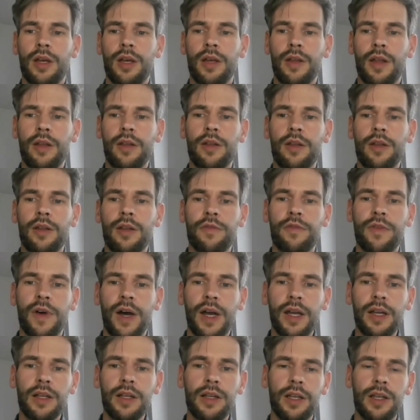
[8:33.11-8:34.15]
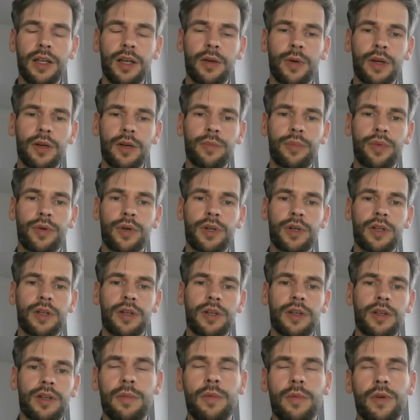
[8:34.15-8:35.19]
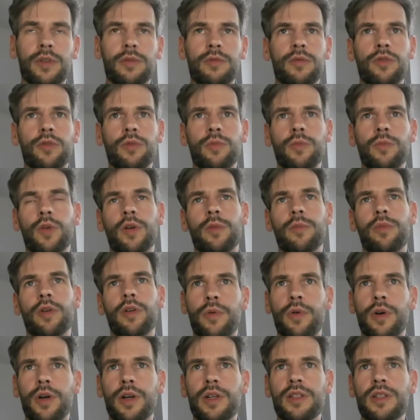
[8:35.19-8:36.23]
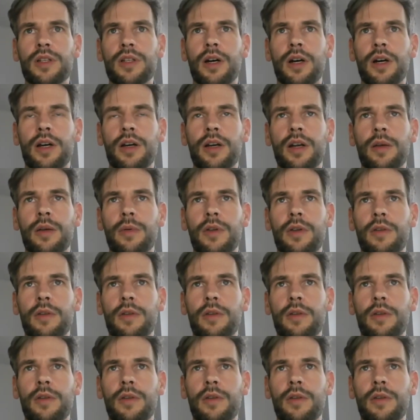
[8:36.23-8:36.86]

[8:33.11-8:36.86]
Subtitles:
And then finally, two more important points are,